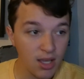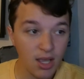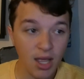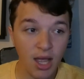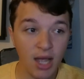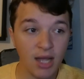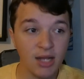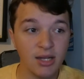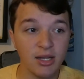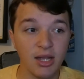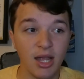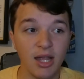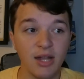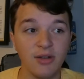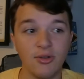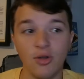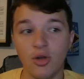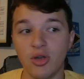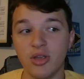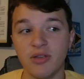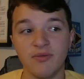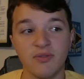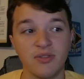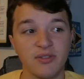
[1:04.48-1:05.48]
and
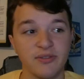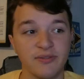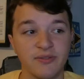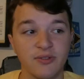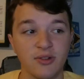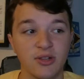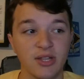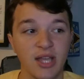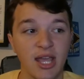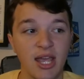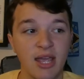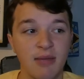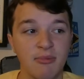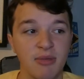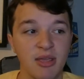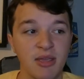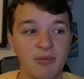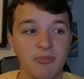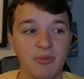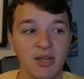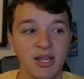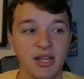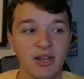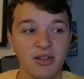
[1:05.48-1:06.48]
not even the full game. He
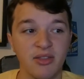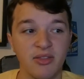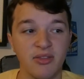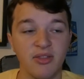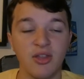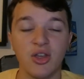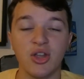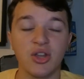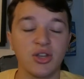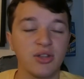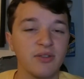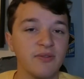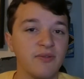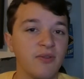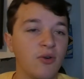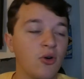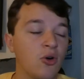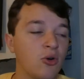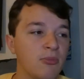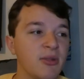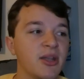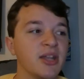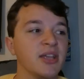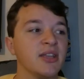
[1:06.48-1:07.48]
played
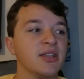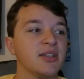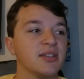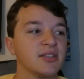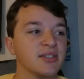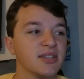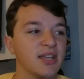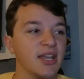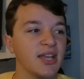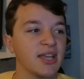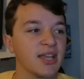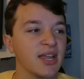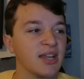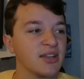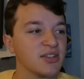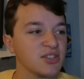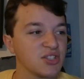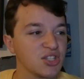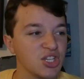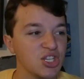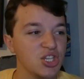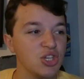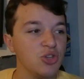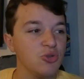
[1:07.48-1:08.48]
34 minutes
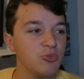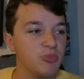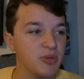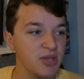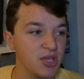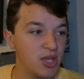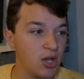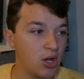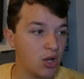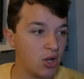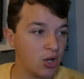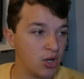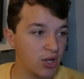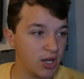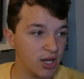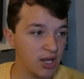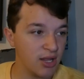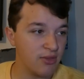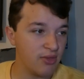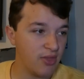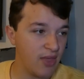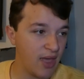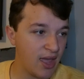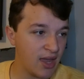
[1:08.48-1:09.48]
against QPR
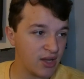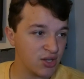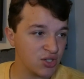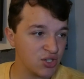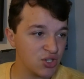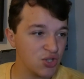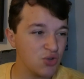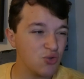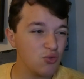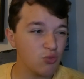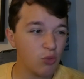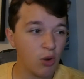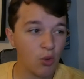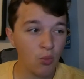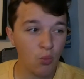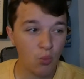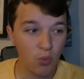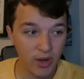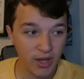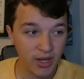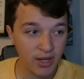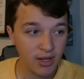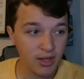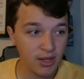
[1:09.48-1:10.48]
in their 2-1
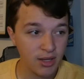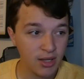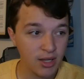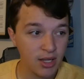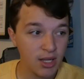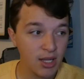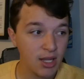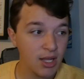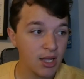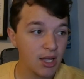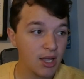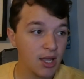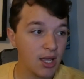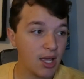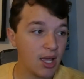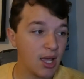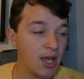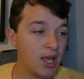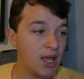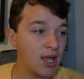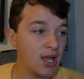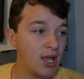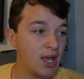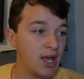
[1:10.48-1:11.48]
win,
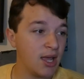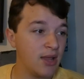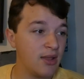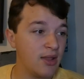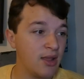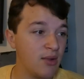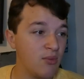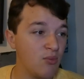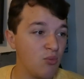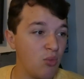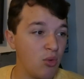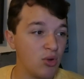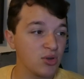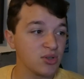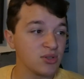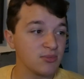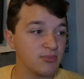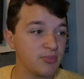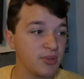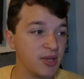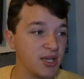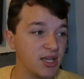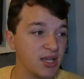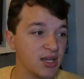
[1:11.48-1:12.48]
and then
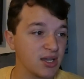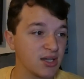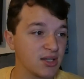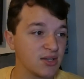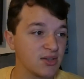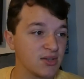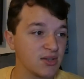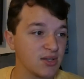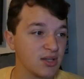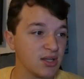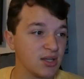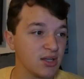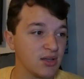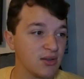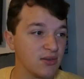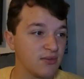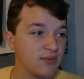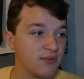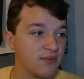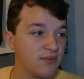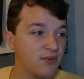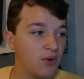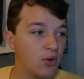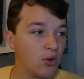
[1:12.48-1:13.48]
wasn't picked
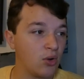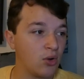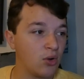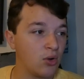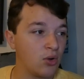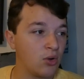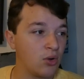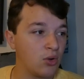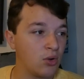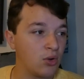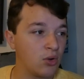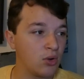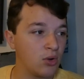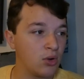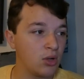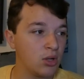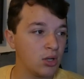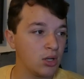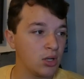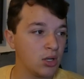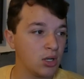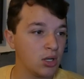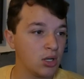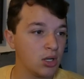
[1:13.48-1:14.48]
for...
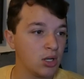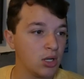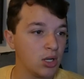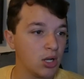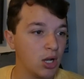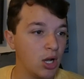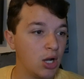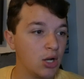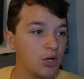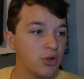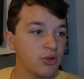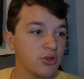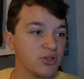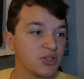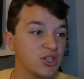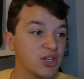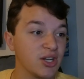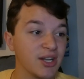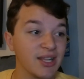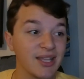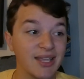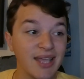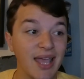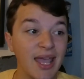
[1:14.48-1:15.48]
Oh no, the
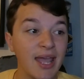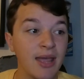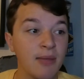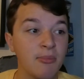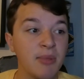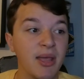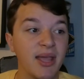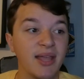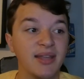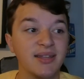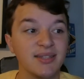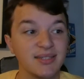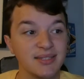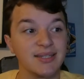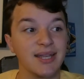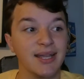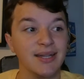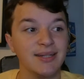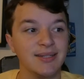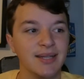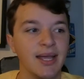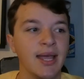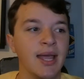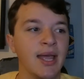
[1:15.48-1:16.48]
Sunderland game is
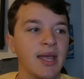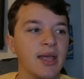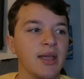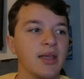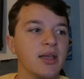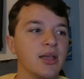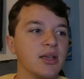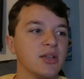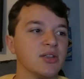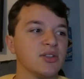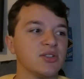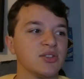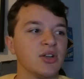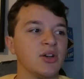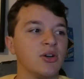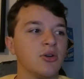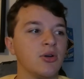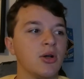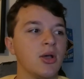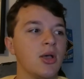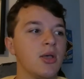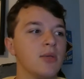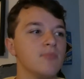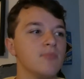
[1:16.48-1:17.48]
today. So